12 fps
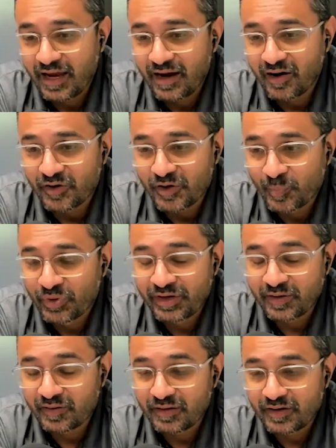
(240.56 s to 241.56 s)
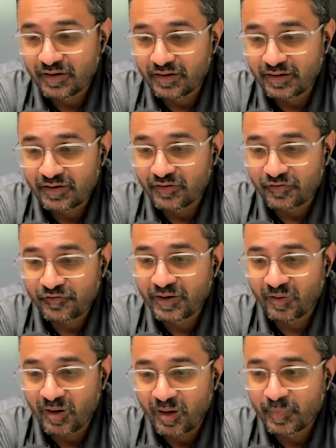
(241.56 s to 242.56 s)
air, you're putting your
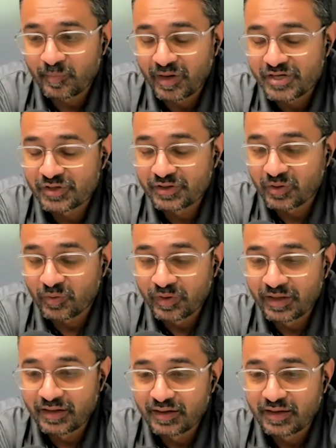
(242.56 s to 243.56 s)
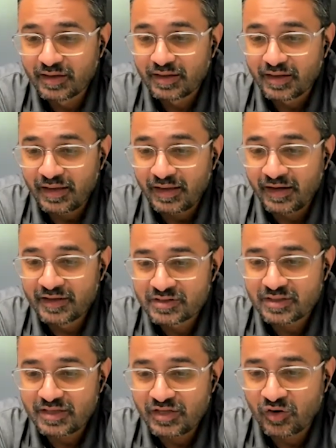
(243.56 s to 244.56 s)
finger up and measuring the wind. It
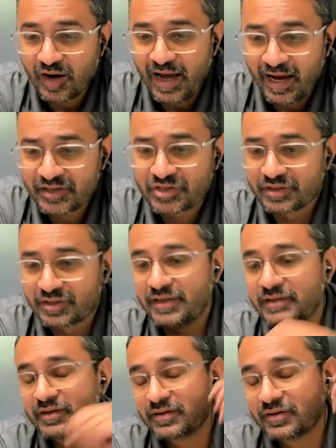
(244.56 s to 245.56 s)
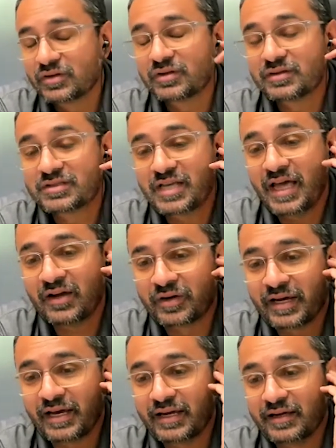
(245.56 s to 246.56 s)
is, you're actually saying,
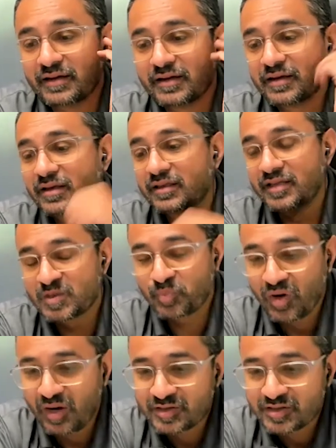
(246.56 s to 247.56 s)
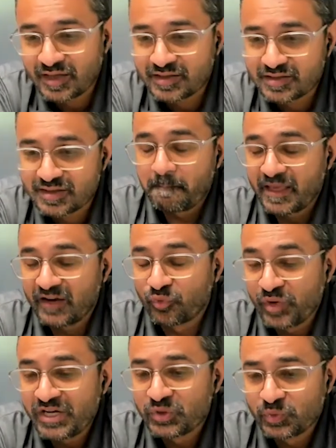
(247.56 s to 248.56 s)
okay, this process, if
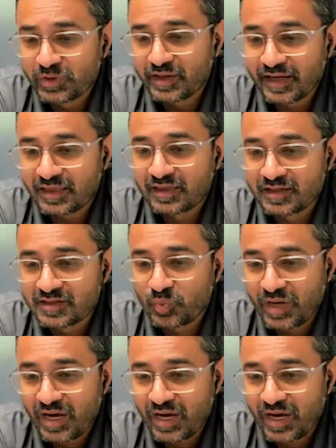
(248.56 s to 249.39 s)
we do it like this,